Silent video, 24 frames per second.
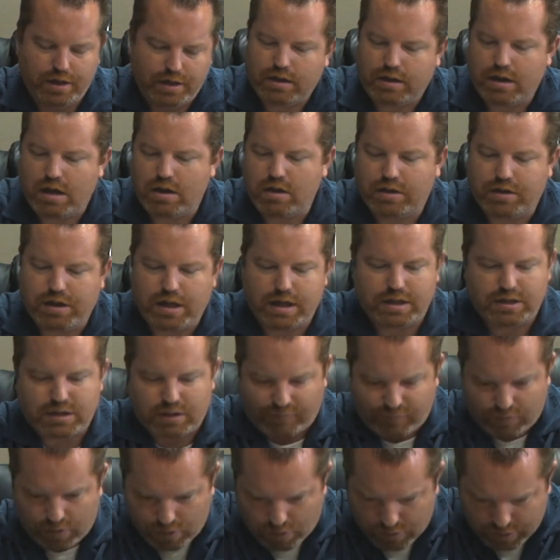The other thing is,
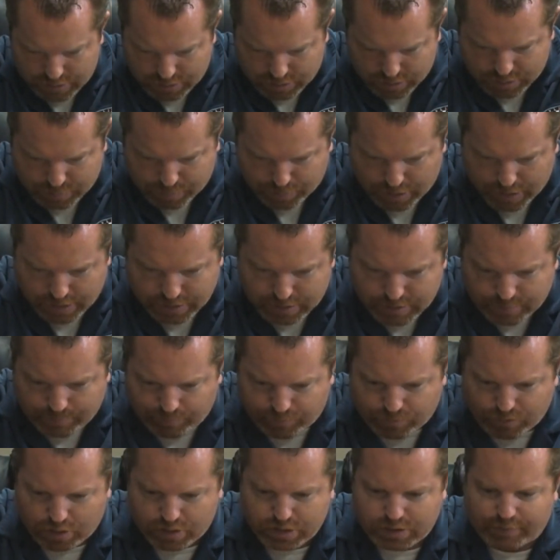if you notice the springs,
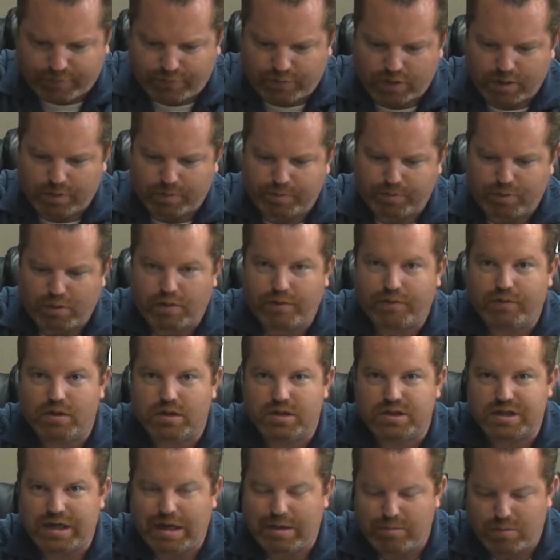those are both for the
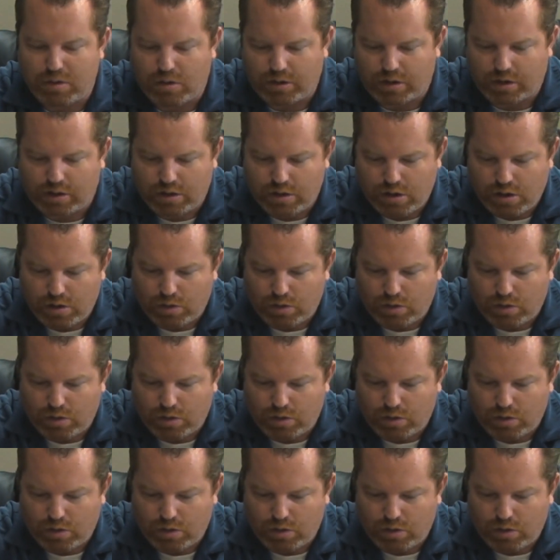same motor.